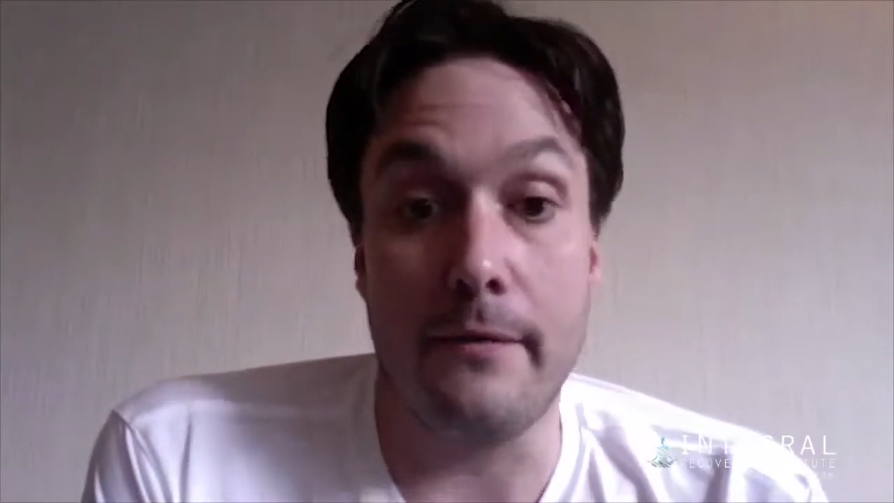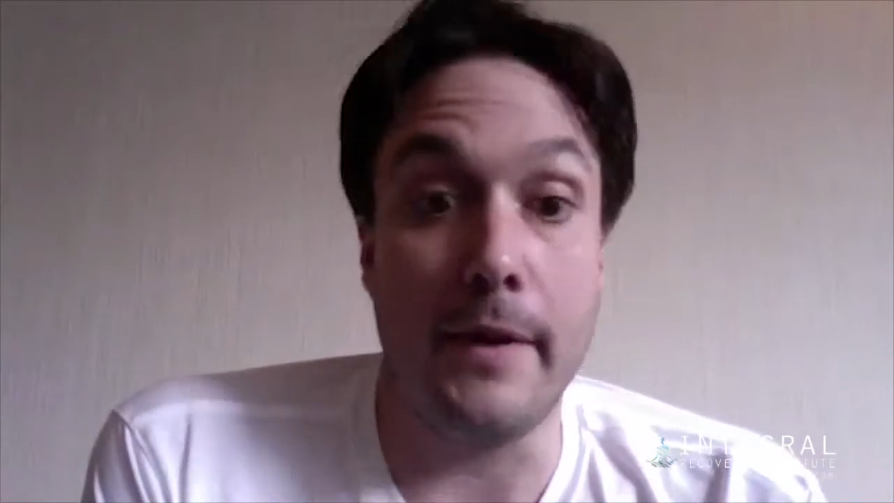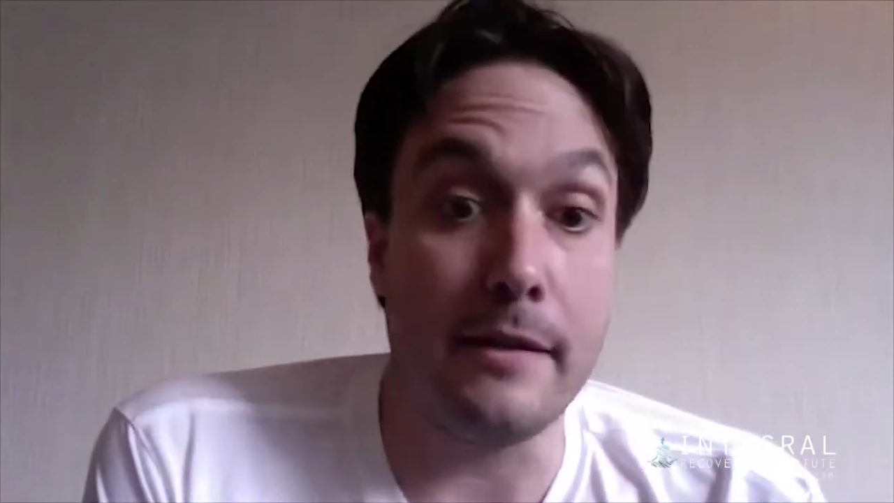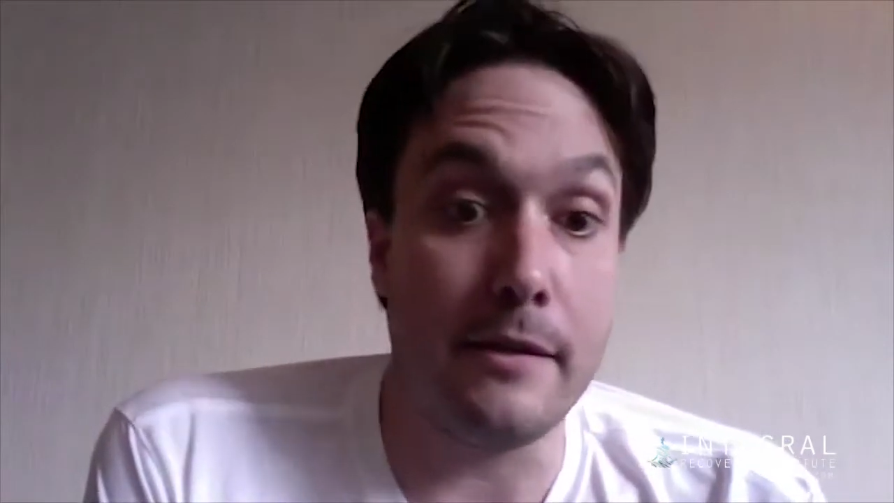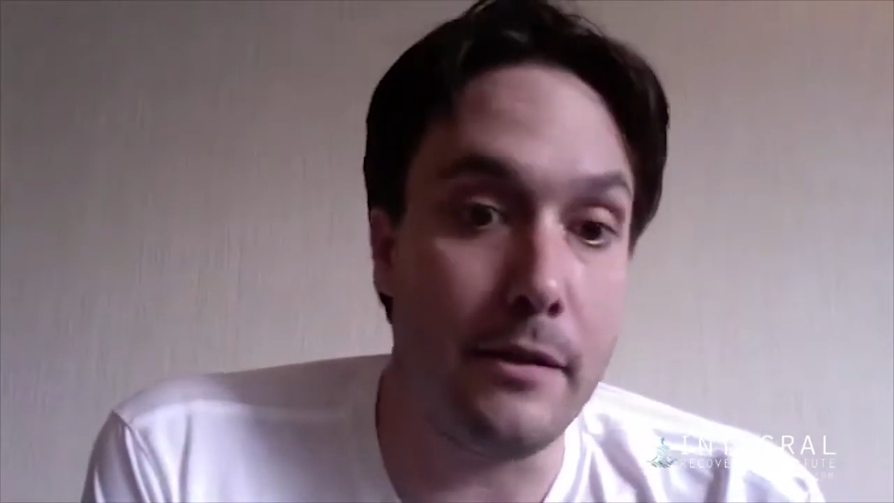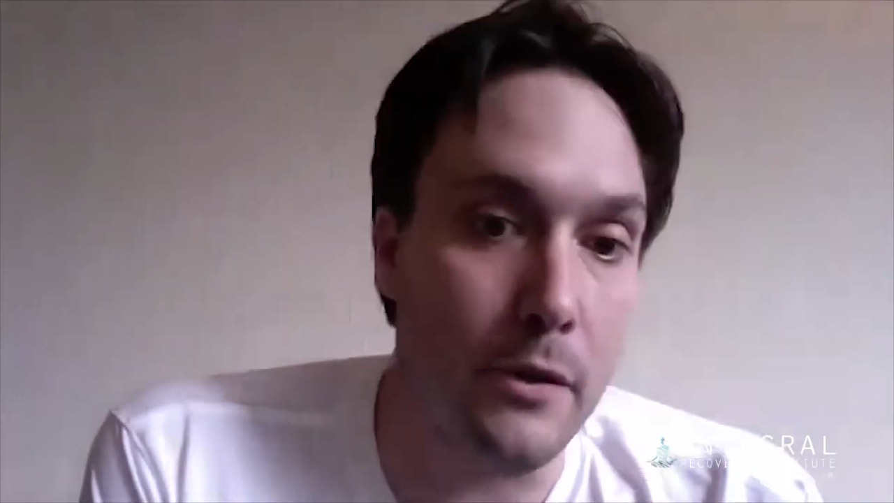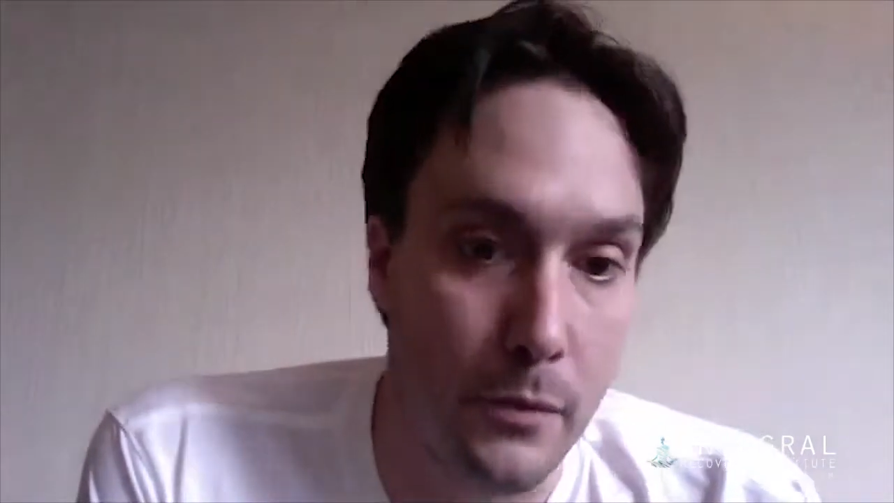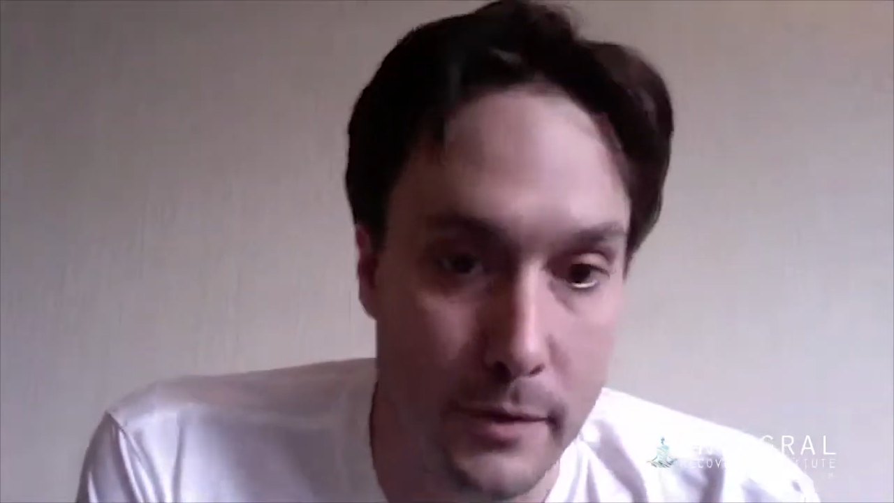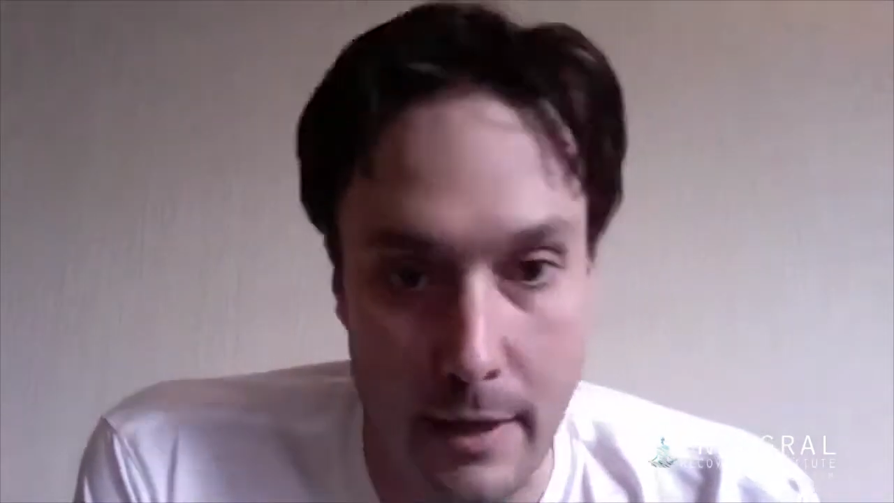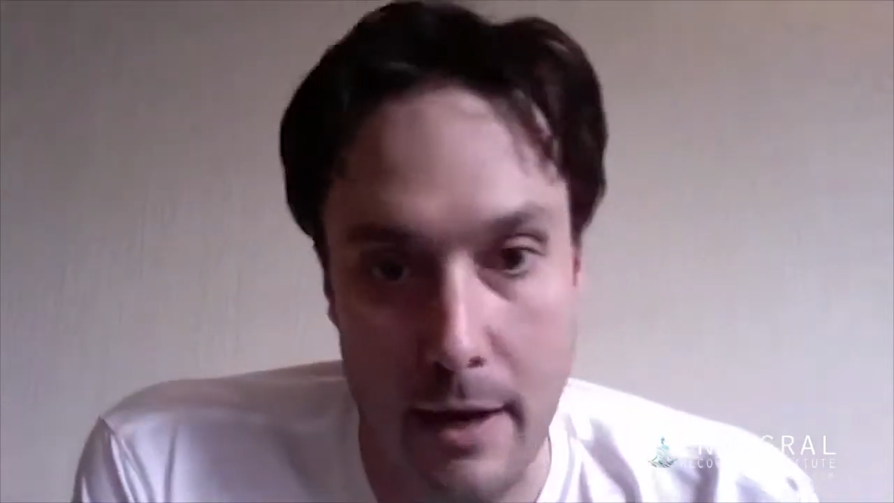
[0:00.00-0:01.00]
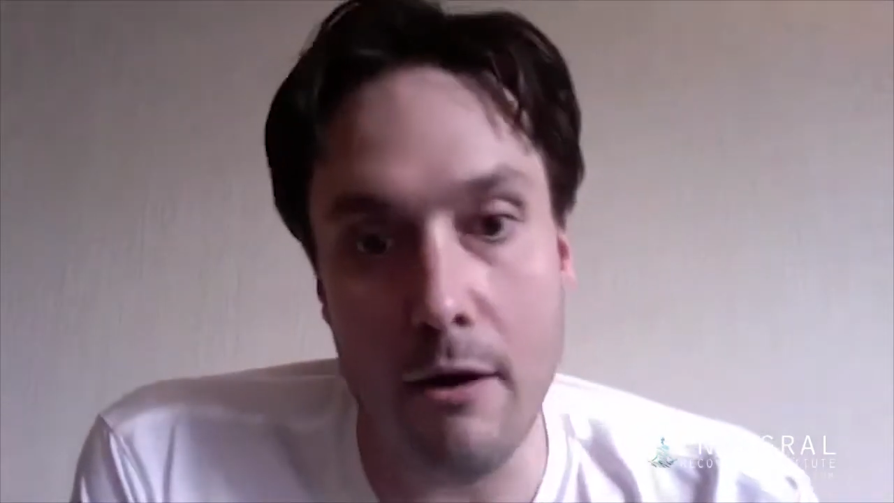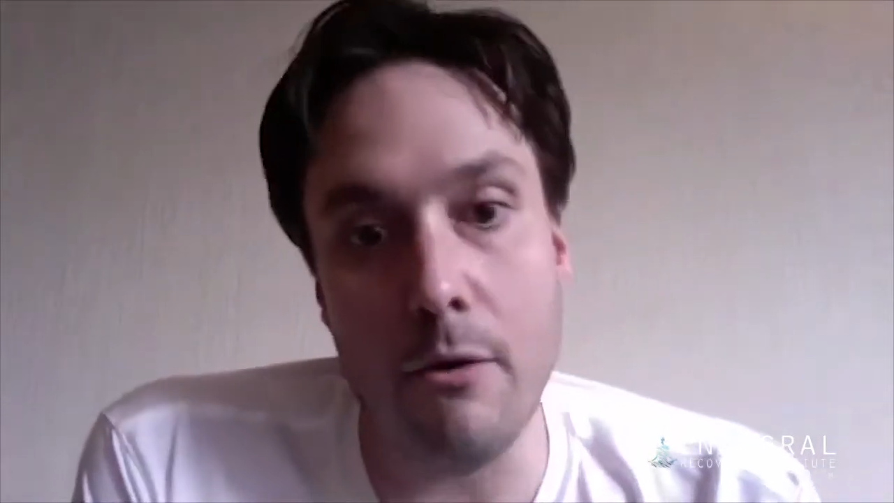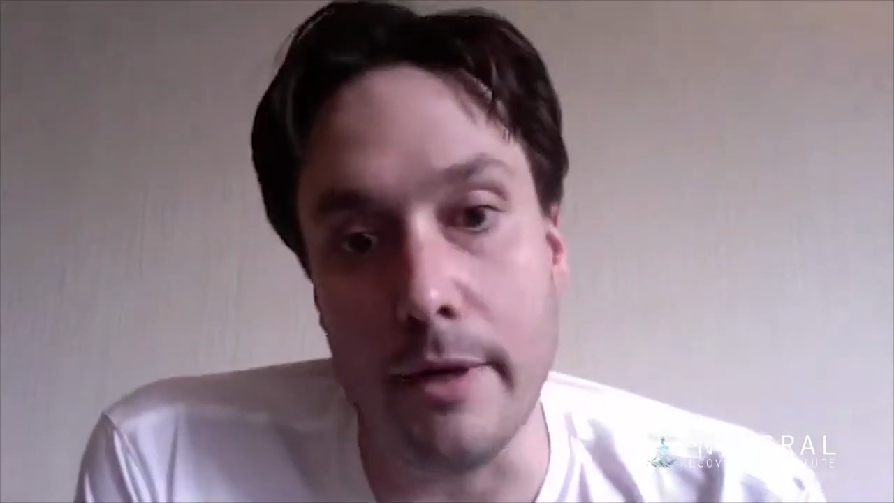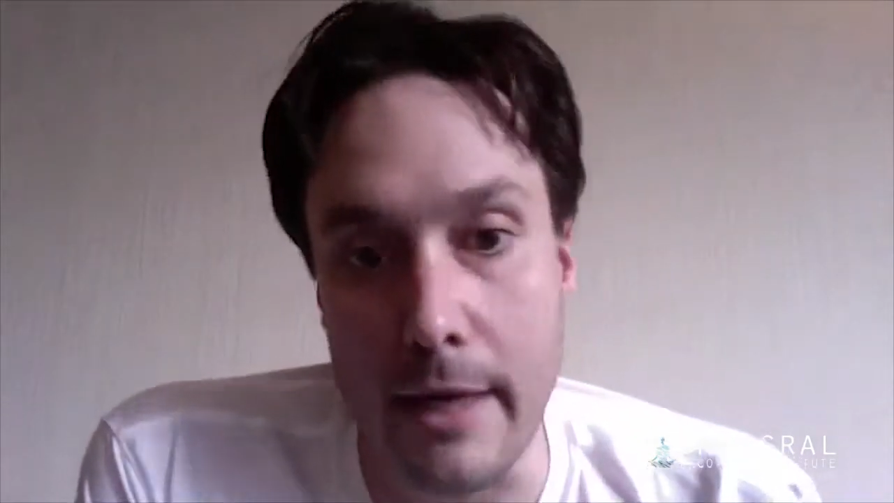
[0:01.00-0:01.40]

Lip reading: Phase 2 was the heroin